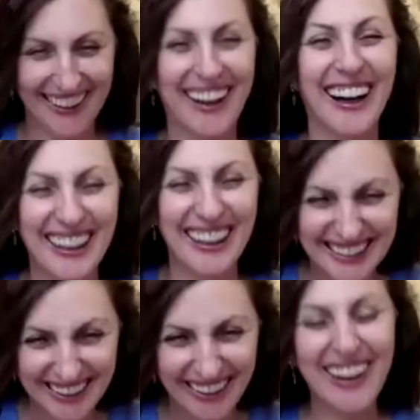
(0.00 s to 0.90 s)

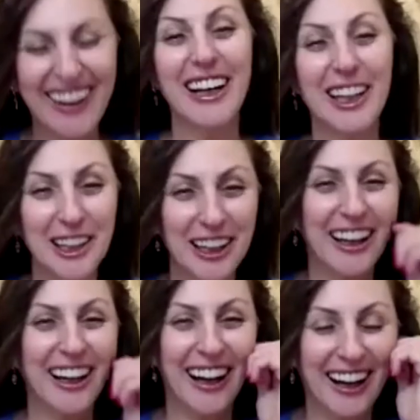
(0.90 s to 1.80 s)
So I'm trying
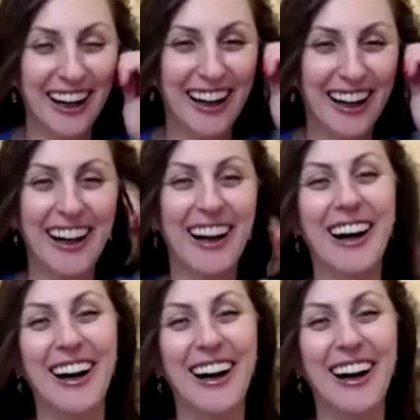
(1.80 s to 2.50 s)
to, you know, split